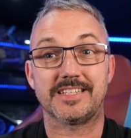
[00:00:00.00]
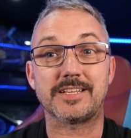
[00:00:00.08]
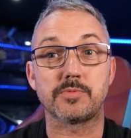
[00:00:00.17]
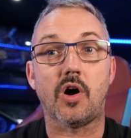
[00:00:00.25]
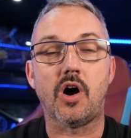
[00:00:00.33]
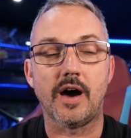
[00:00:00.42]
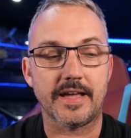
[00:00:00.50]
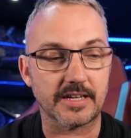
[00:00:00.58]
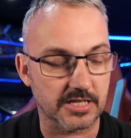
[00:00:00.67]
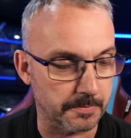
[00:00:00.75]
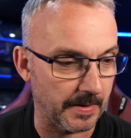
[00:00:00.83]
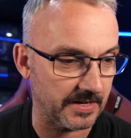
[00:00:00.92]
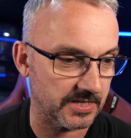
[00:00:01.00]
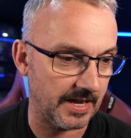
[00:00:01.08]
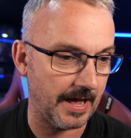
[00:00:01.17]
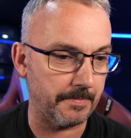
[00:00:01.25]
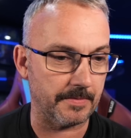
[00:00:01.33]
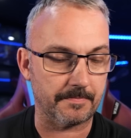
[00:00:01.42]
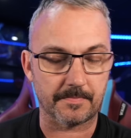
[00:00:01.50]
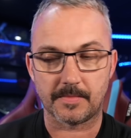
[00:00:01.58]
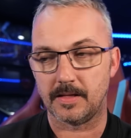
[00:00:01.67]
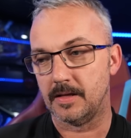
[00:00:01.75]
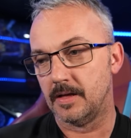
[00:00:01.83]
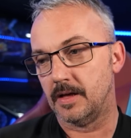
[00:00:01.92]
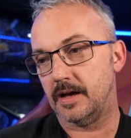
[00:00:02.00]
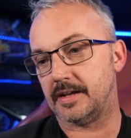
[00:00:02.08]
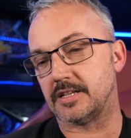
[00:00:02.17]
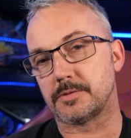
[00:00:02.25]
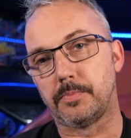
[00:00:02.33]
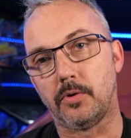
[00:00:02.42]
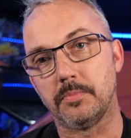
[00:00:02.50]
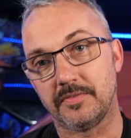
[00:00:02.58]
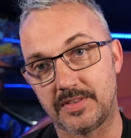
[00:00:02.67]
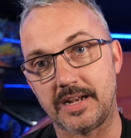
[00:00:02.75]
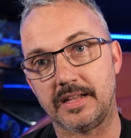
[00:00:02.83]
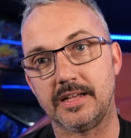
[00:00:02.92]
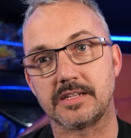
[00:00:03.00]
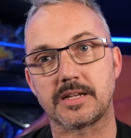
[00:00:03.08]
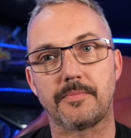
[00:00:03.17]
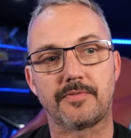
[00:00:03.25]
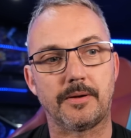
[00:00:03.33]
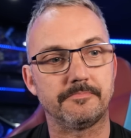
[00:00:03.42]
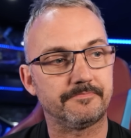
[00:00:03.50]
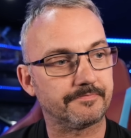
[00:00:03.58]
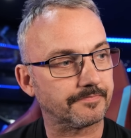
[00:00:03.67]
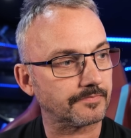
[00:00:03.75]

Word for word: That's what I expect to happen against Bournemouth. Danny Ings up front.